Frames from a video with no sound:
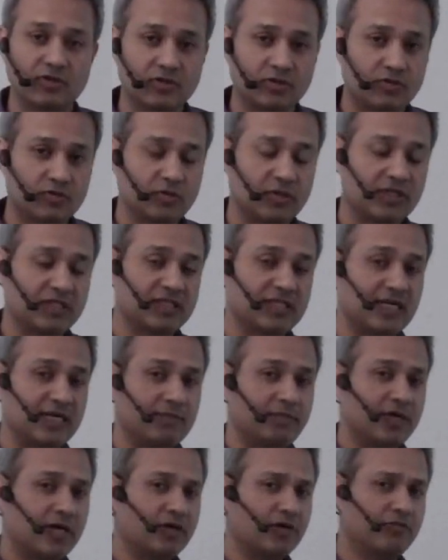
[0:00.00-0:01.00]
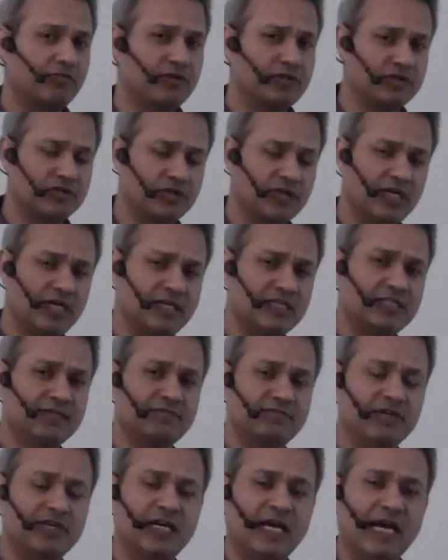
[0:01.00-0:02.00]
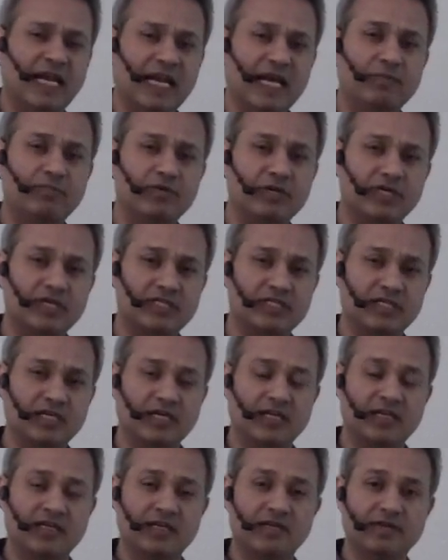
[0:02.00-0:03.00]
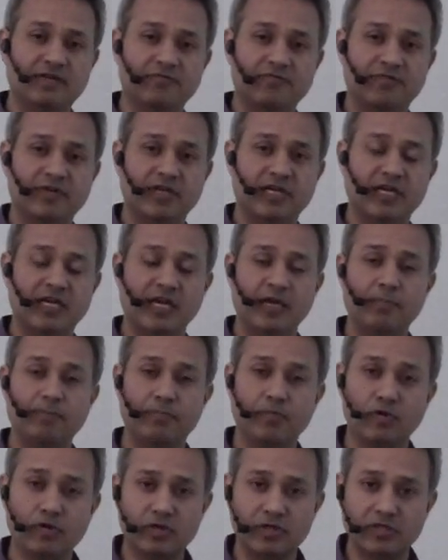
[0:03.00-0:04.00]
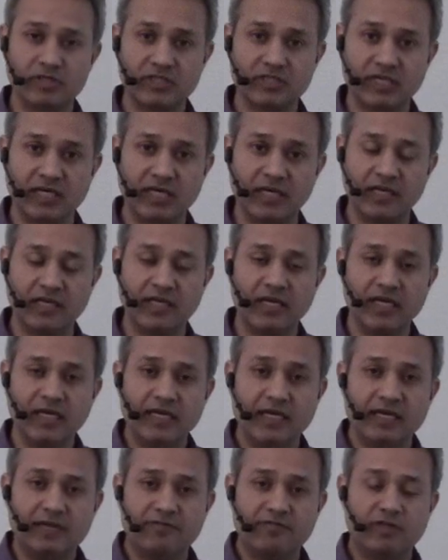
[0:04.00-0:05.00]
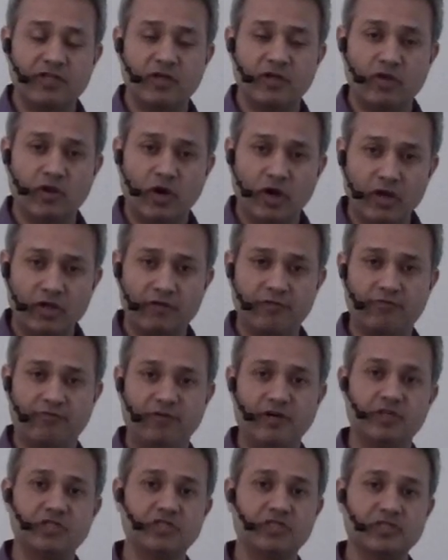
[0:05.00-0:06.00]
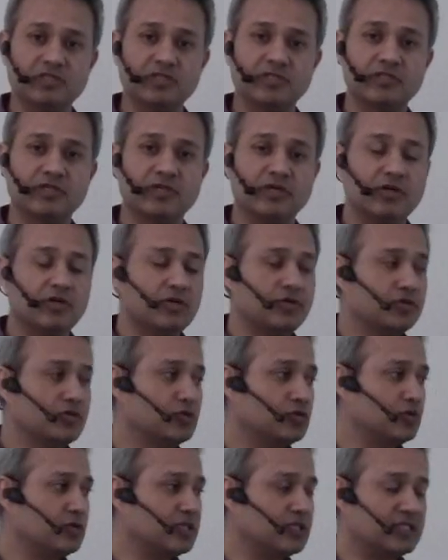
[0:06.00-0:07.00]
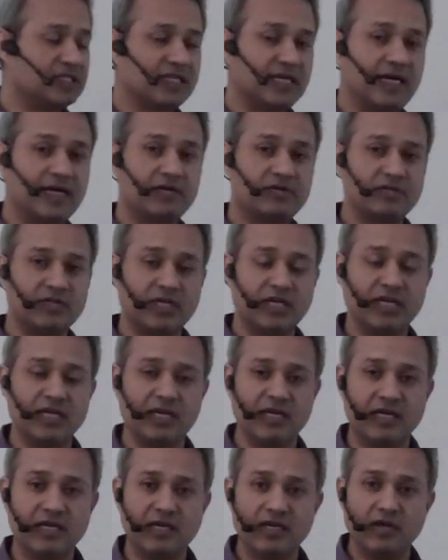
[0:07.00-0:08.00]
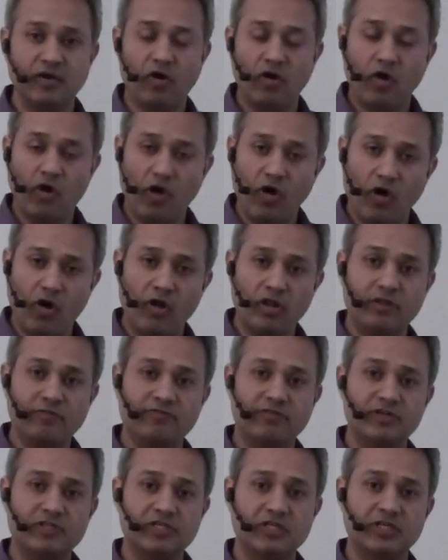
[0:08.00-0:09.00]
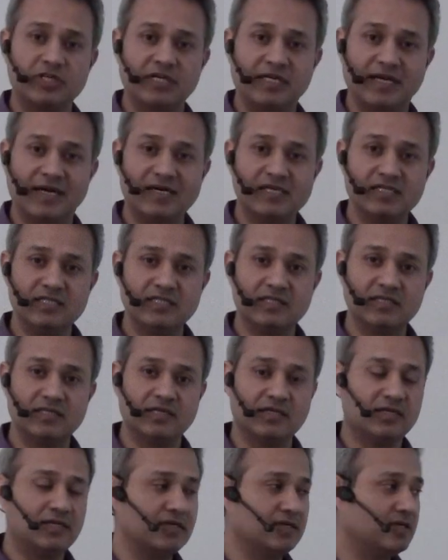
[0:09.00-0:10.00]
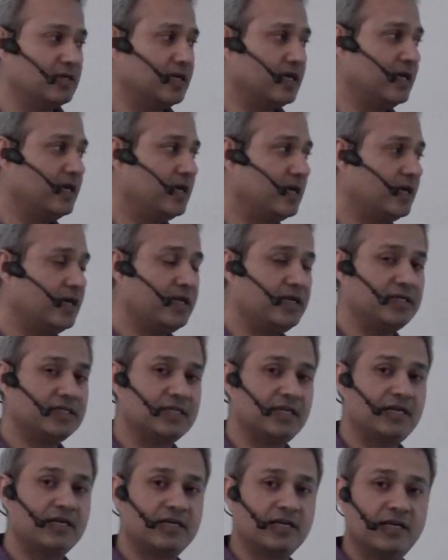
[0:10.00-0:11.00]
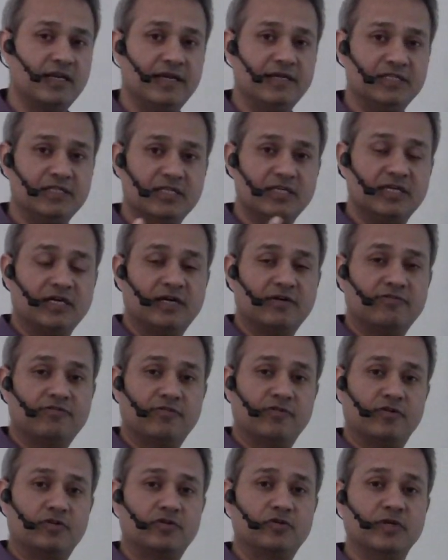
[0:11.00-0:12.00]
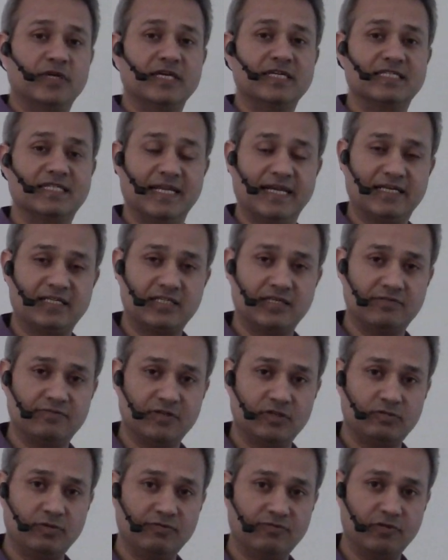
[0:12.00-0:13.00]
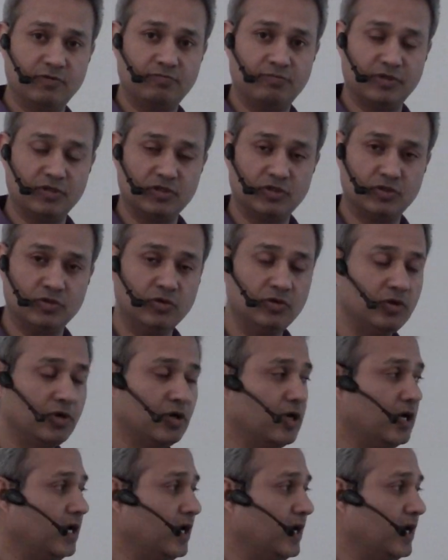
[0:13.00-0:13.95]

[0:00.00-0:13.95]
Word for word: So to understand macrophage, really it's a very elaborate cell, very important cell with a lot of functions. So to understand really all the function it does, here, here is a little agenda for today's lecture which we would pursue